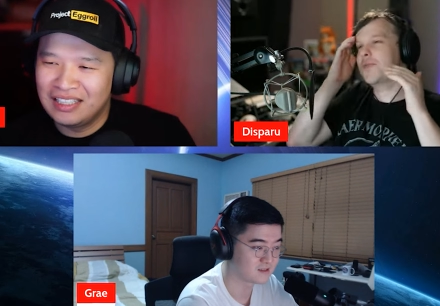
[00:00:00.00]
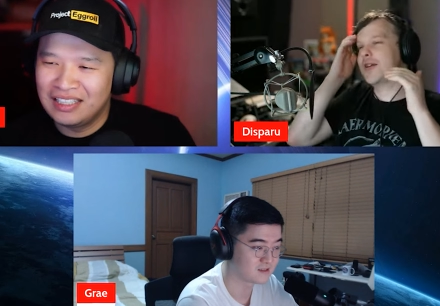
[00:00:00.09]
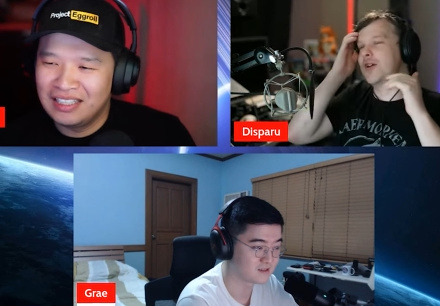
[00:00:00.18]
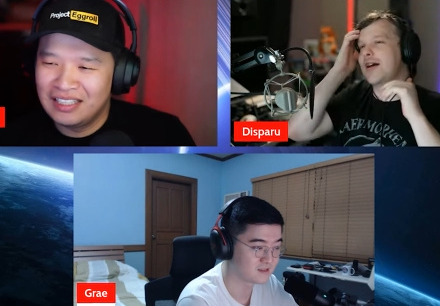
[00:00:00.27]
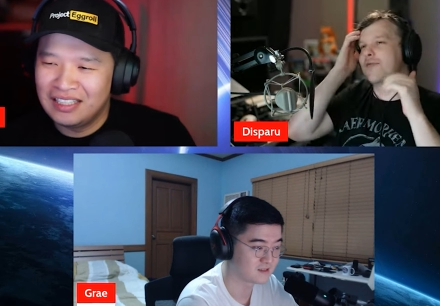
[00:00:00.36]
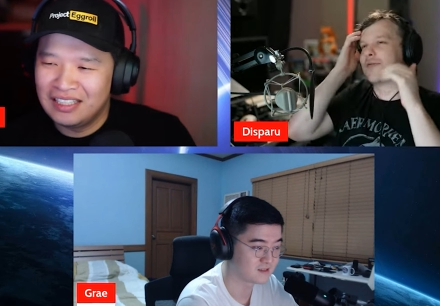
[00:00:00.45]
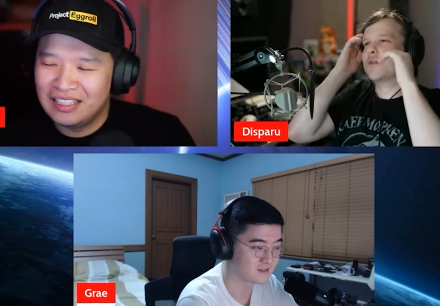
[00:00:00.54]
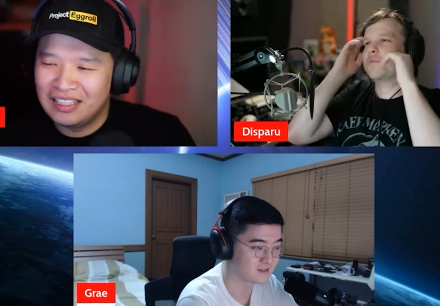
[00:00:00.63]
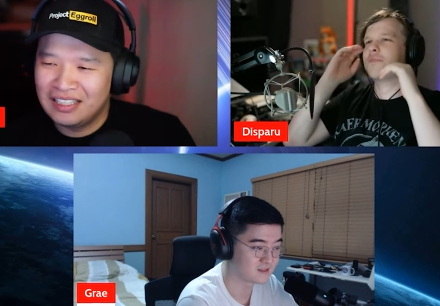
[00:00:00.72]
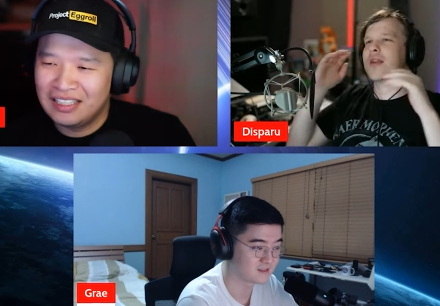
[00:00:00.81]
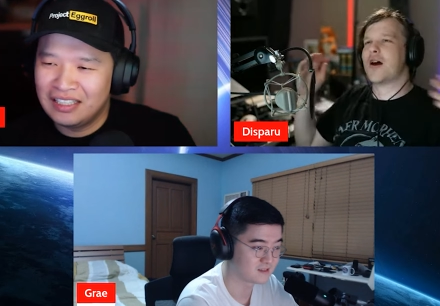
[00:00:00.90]
Speaker 1: She kind of
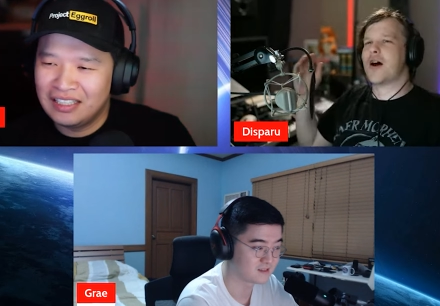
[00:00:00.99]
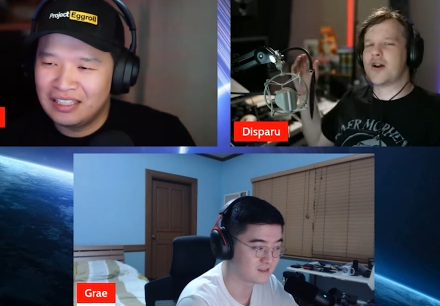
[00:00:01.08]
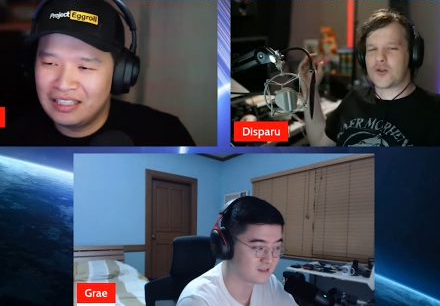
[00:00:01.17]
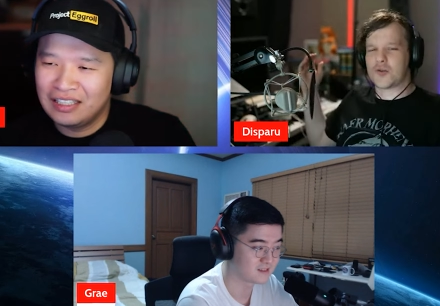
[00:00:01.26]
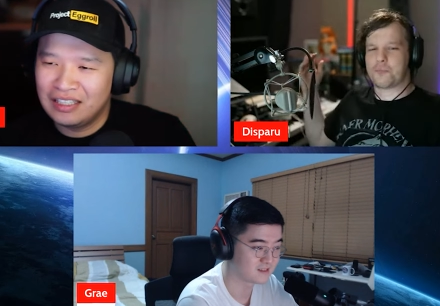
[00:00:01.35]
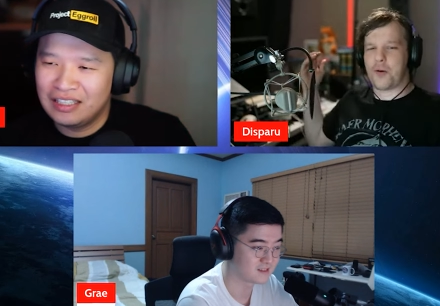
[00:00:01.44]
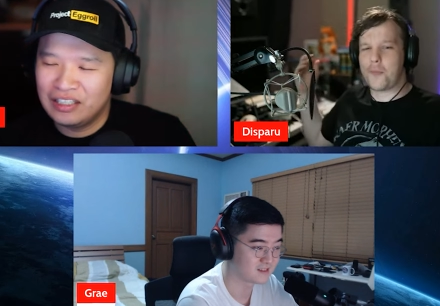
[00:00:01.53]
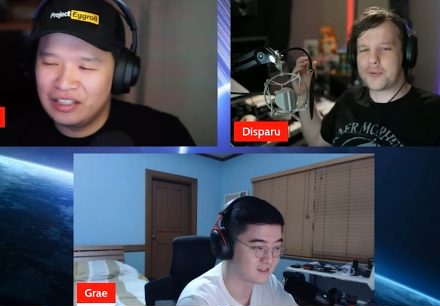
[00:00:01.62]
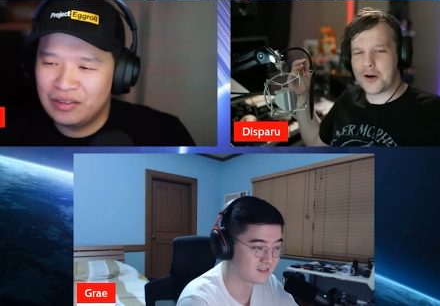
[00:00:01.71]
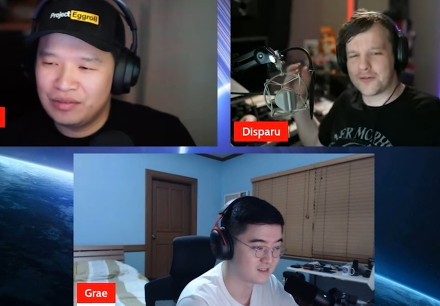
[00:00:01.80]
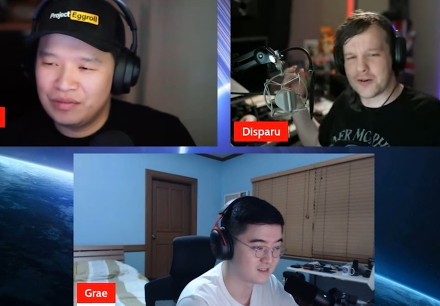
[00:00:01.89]

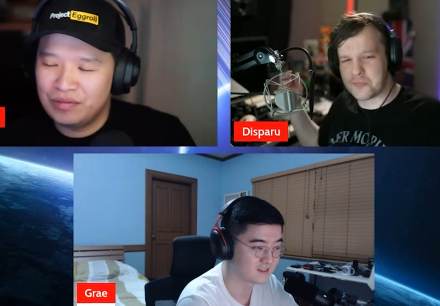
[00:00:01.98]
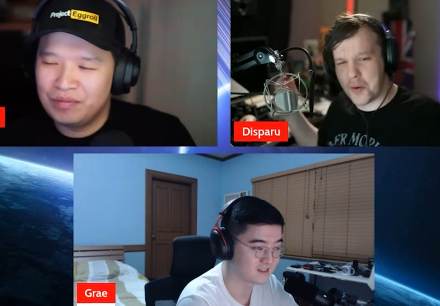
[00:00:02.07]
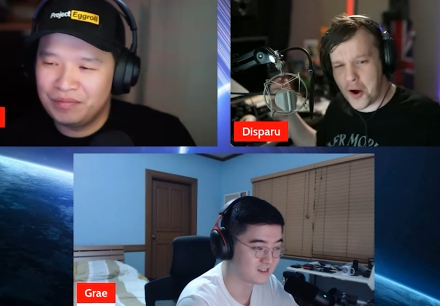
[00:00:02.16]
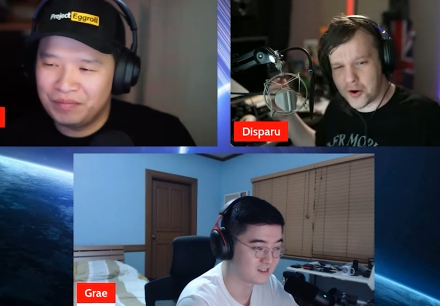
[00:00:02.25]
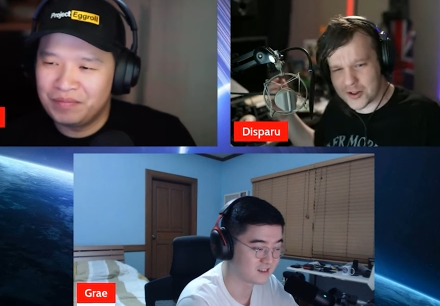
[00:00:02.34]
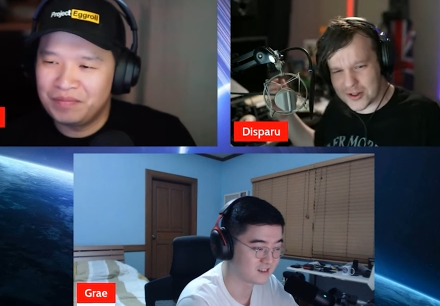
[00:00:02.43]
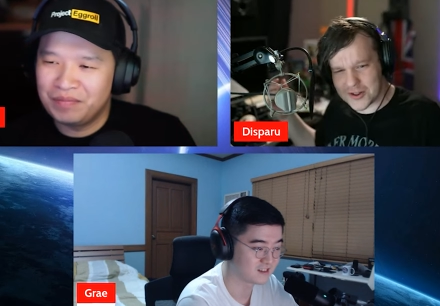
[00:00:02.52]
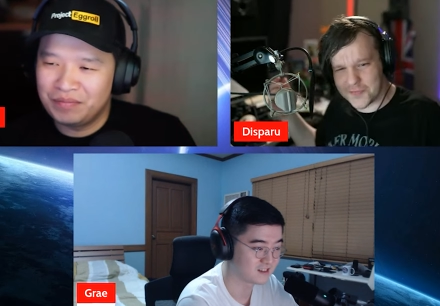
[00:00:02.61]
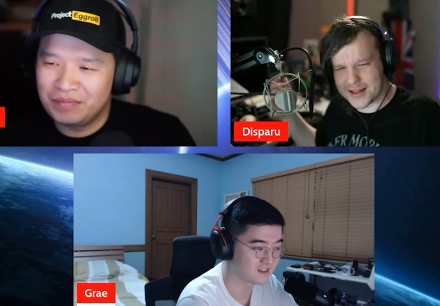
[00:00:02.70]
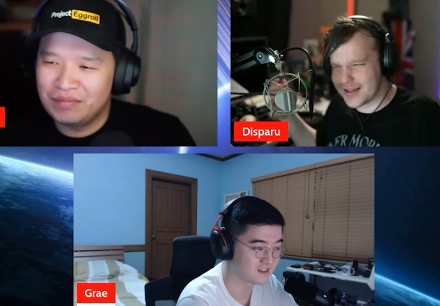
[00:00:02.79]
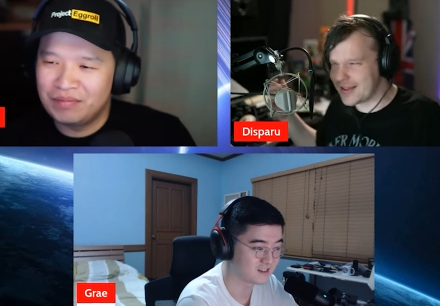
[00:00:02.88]
popped out of a box or
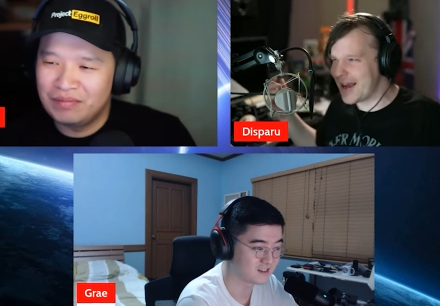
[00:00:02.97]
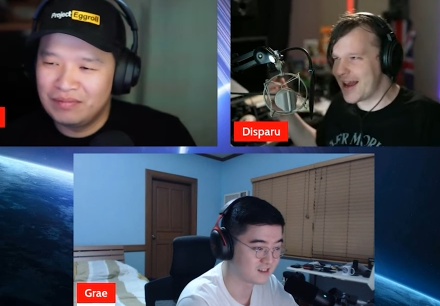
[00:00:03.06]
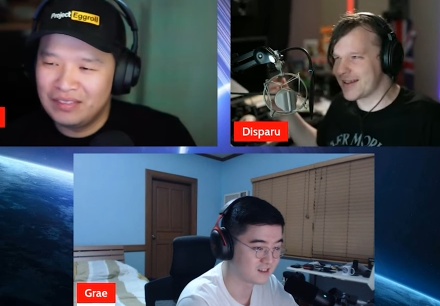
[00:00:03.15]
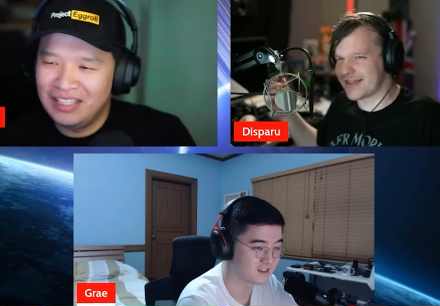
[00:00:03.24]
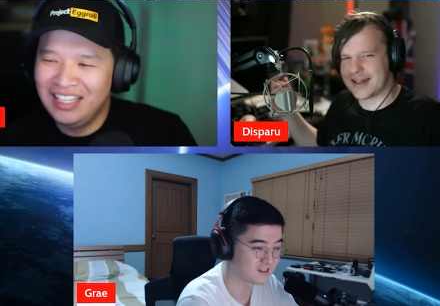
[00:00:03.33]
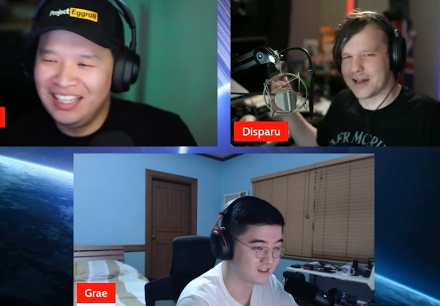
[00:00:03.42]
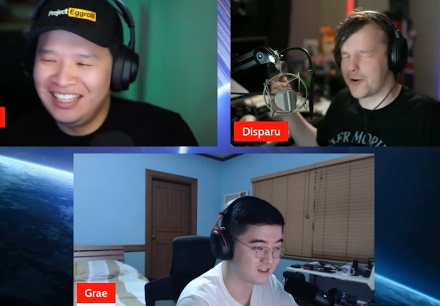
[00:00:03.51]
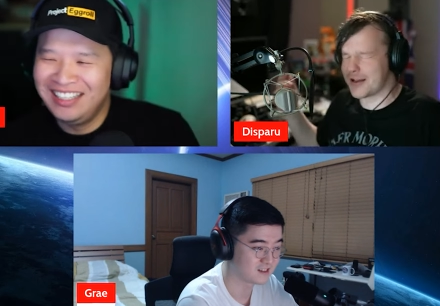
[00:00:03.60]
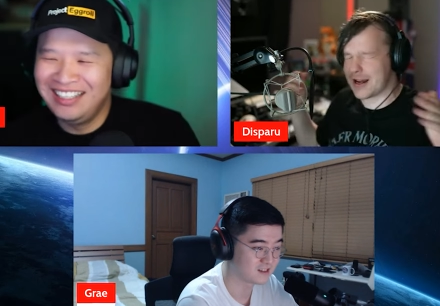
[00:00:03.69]
something at the end. I think it was.